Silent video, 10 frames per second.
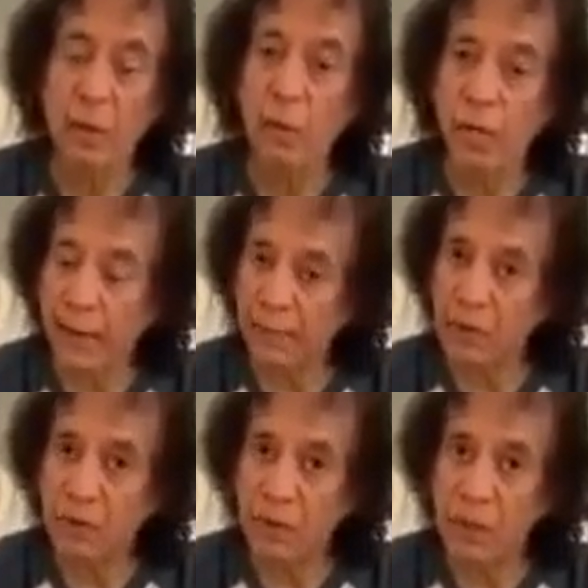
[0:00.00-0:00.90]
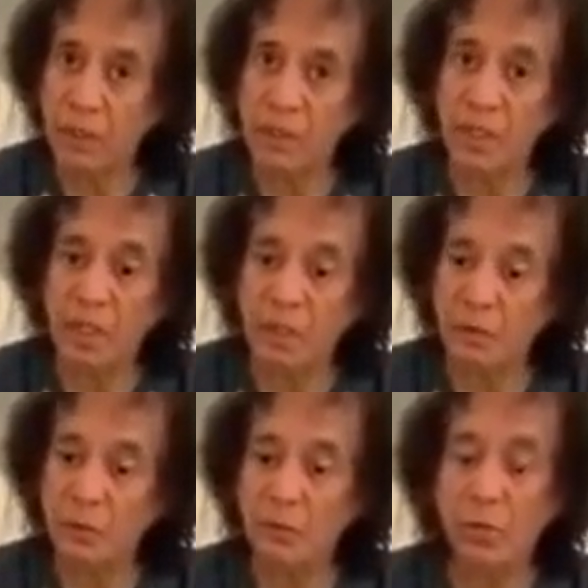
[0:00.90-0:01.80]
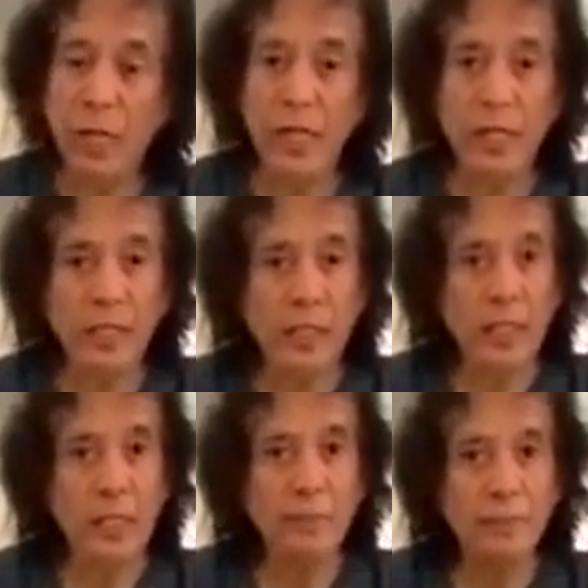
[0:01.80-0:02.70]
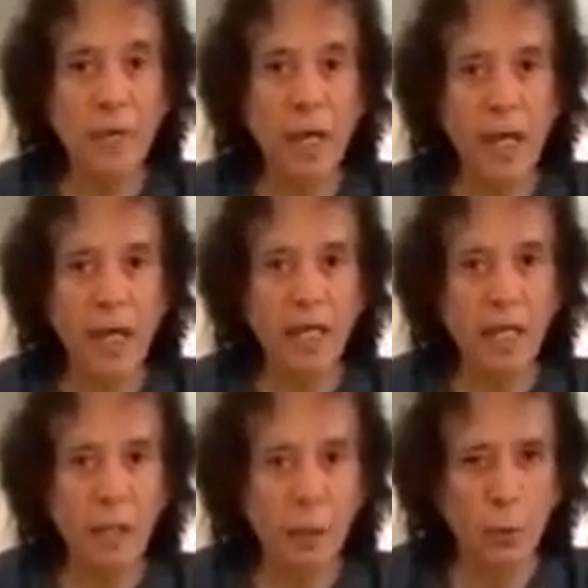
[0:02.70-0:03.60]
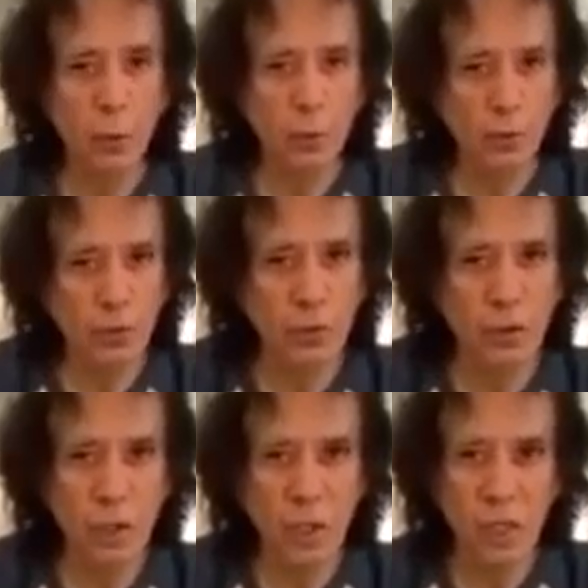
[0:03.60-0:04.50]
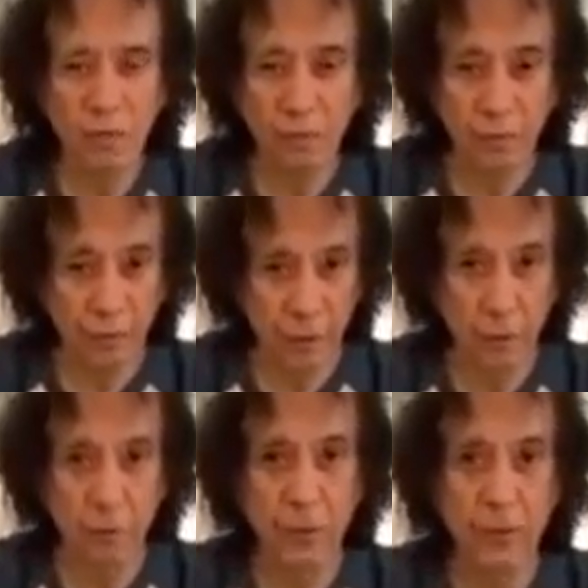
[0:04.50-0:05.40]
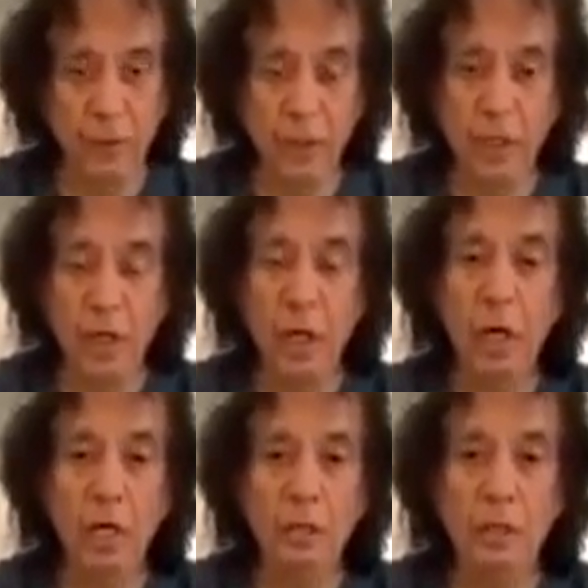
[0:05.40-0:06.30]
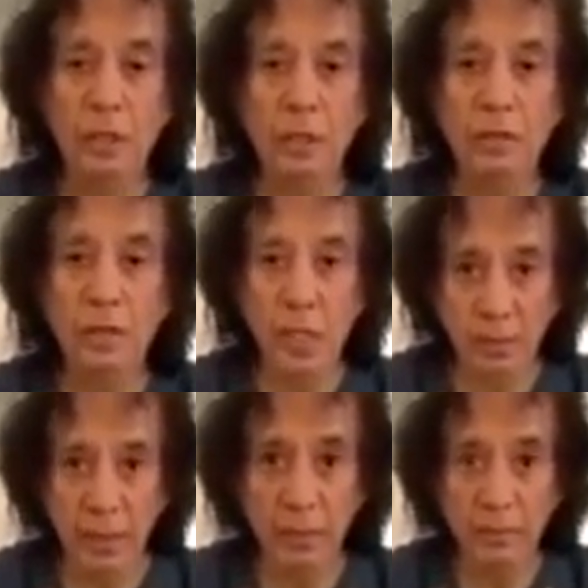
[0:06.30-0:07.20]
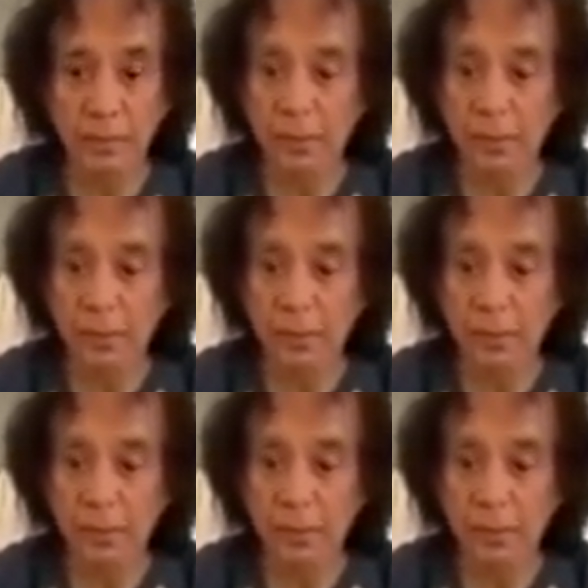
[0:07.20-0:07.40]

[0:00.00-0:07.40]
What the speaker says: What happens with us, in order to try and keep the hand loose and fluid on the tabla,